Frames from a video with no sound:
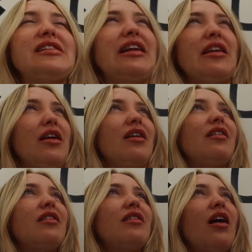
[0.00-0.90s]
seen it.
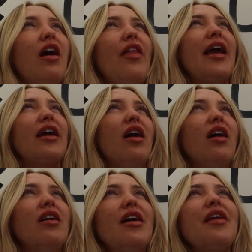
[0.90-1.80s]
I know. Like,
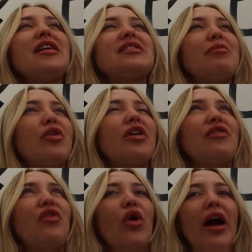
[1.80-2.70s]
I know. Unless I'm looking for